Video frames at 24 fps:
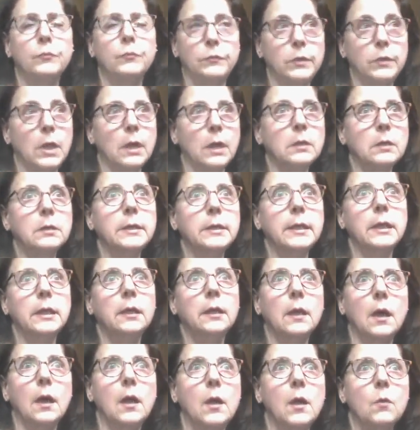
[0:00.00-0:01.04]

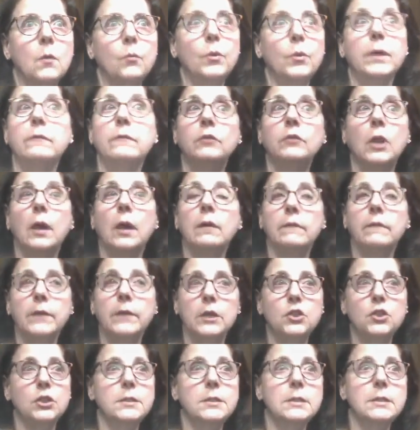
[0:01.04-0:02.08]
Luckily, we have a lot of
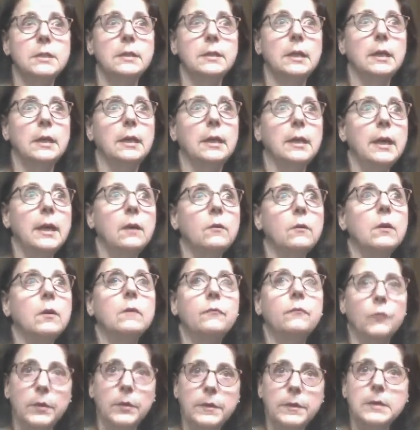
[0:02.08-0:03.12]
agents in the area
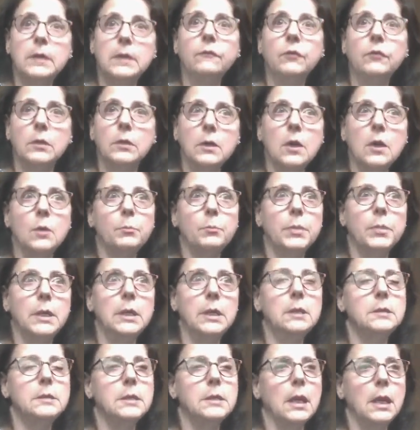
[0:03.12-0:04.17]
with different
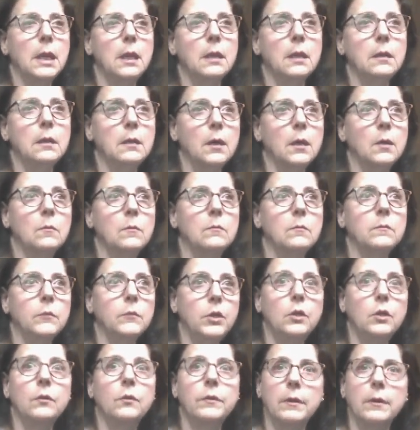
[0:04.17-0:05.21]
companies, and,
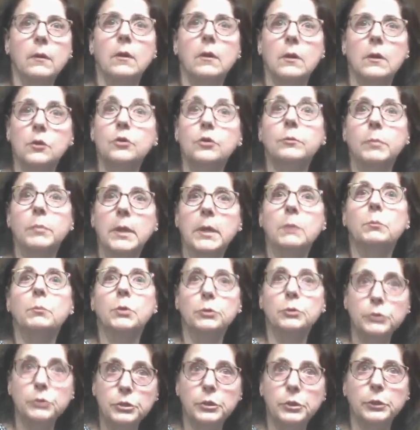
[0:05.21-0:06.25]
you know, they're all good
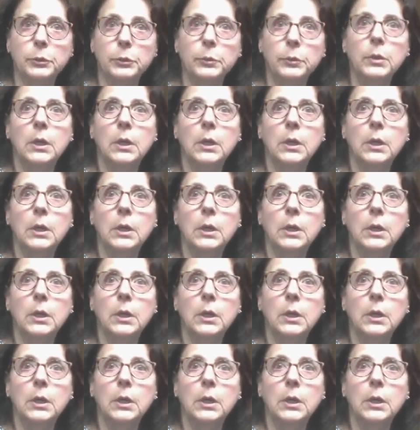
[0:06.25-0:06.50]
people too.